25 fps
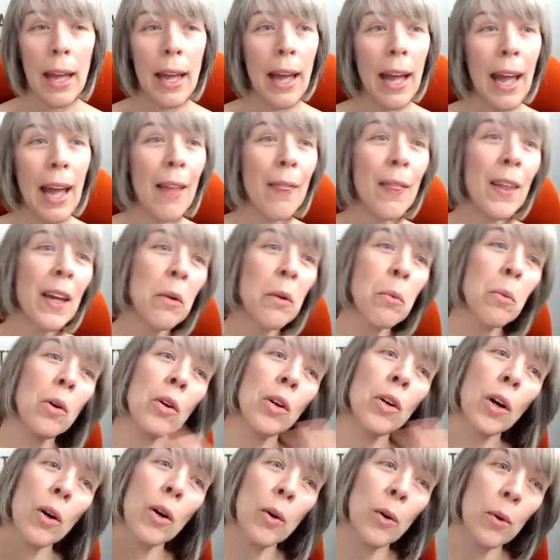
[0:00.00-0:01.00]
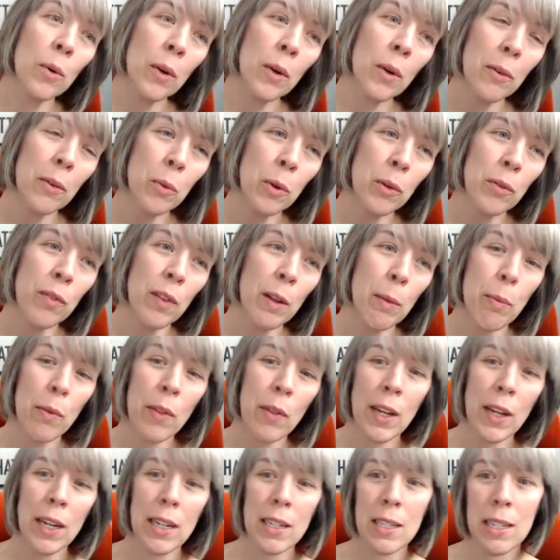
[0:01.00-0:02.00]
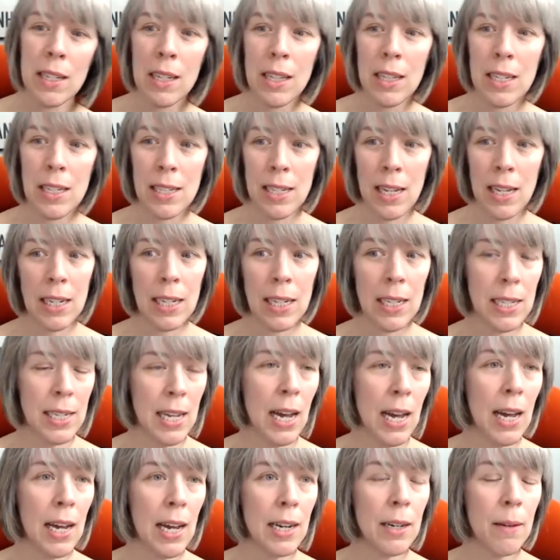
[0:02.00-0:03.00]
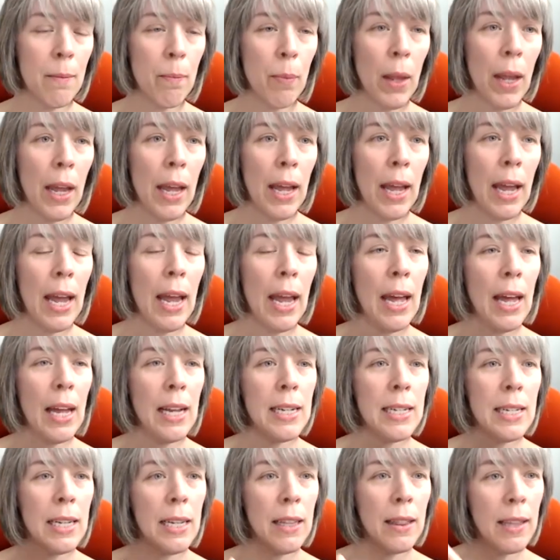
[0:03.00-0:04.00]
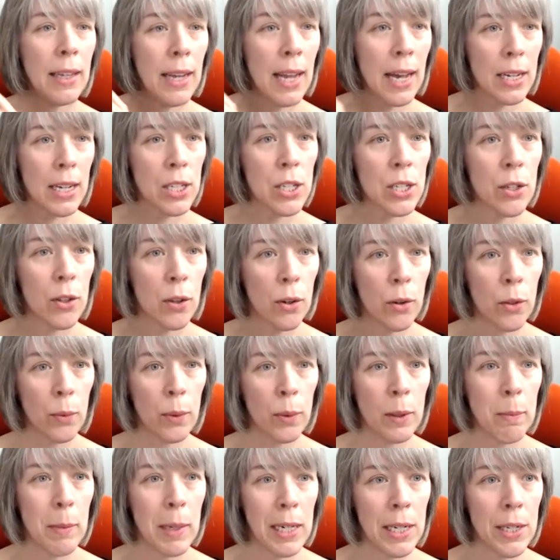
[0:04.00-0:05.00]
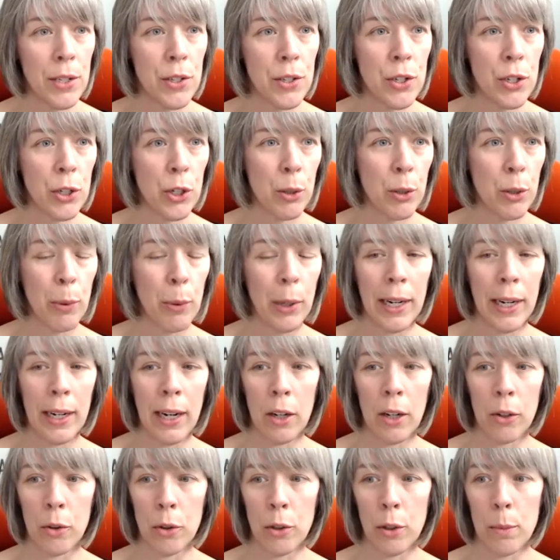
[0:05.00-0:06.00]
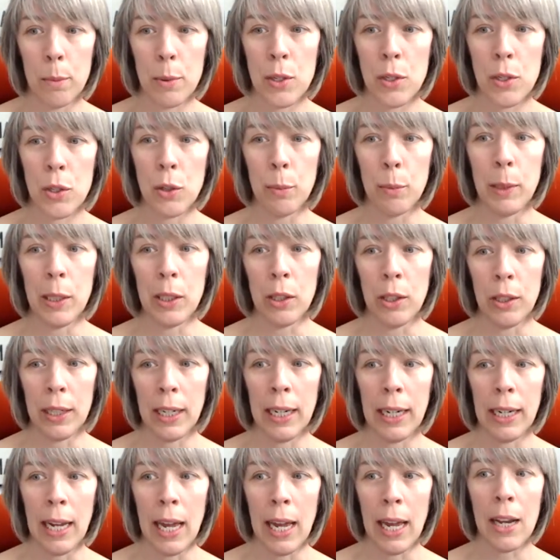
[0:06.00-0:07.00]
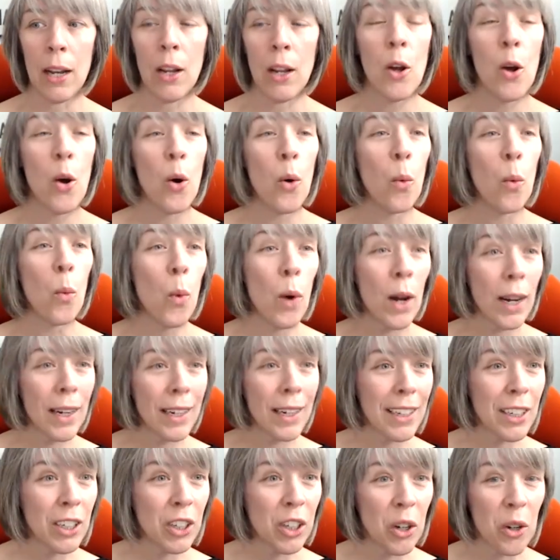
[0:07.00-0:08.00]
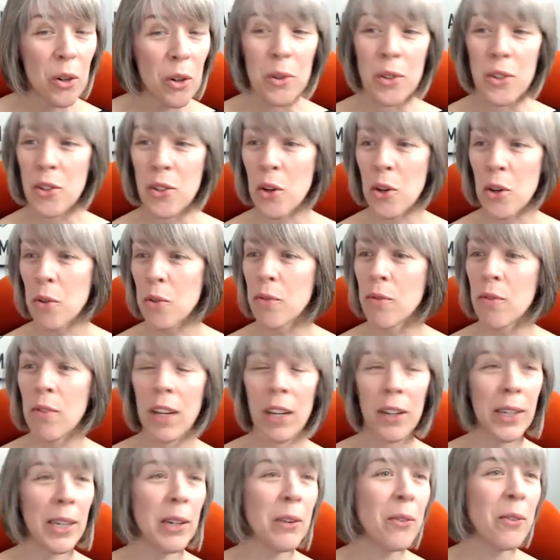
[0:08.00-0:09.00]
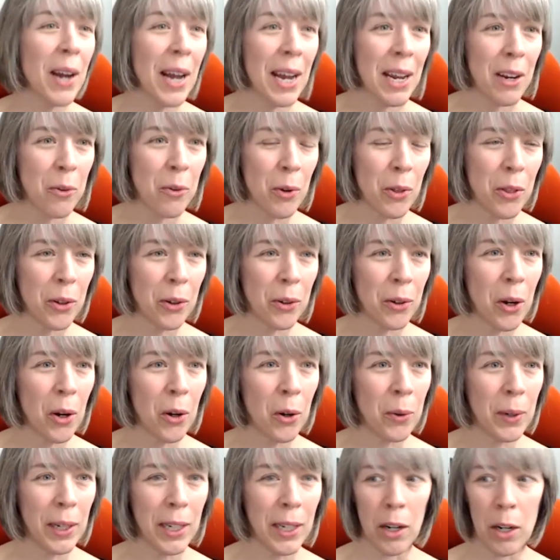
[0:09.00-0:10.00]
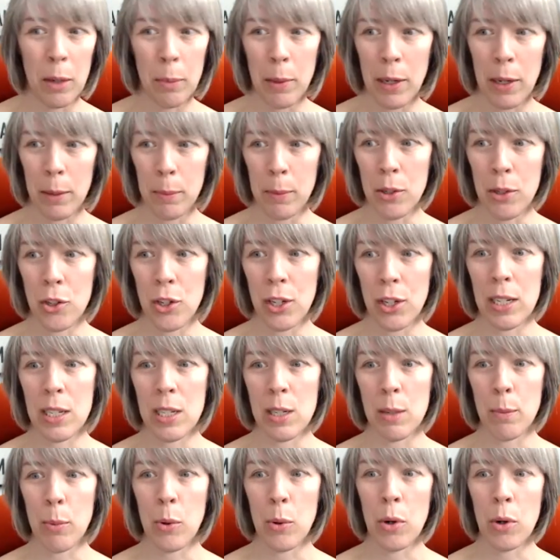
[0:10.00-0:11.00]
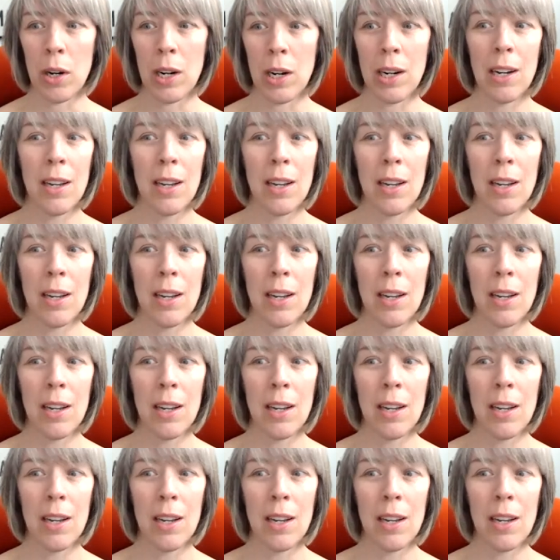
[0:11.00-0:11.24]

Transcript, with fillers: And then we'll go, we'll flip things to the sunny side. And it, the next three minutes in your breakout groups, you'll be looking at what could go so very right with your OER publishing support.